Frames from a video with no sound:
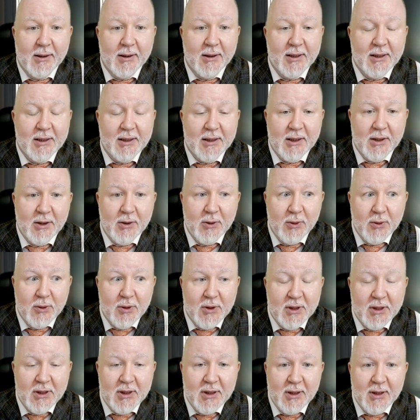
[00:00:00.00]
is
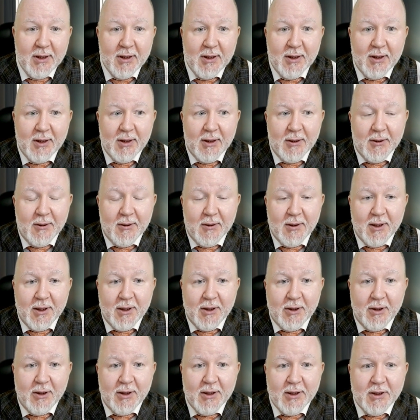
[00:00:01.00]
used
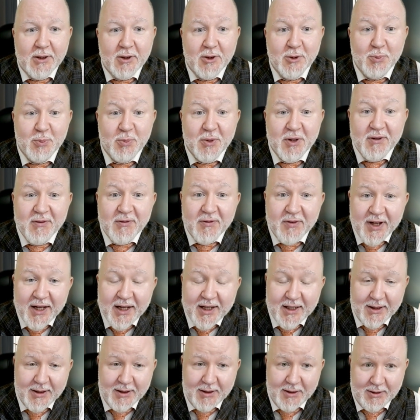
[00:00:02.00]
in order to
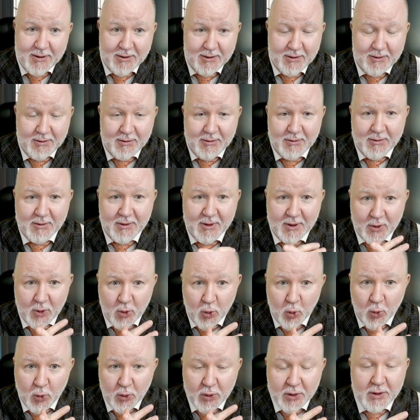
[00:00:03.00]
prevent the
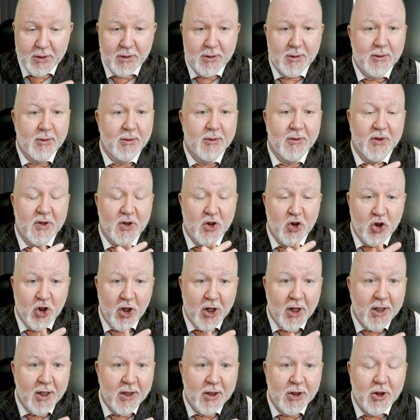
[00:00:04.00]
court, the
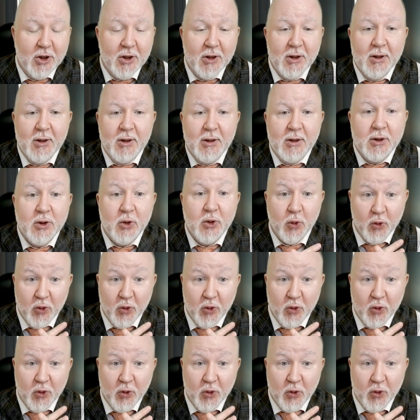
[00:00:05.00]
judge, to